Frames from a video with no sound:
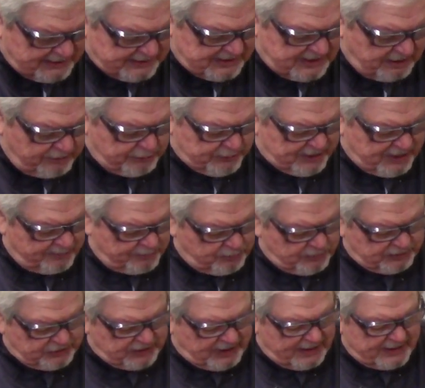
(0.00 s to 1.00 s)
the other one up
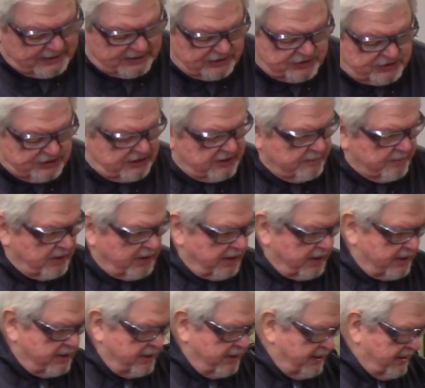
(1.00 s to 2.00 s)
with it. I can see the
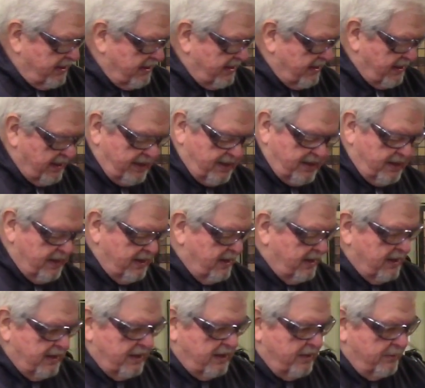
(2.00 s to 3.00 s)
mark.
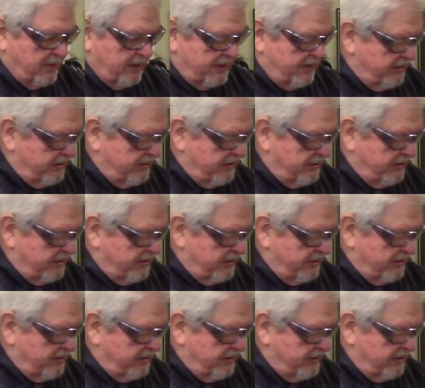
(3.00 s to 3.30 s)
Let me lay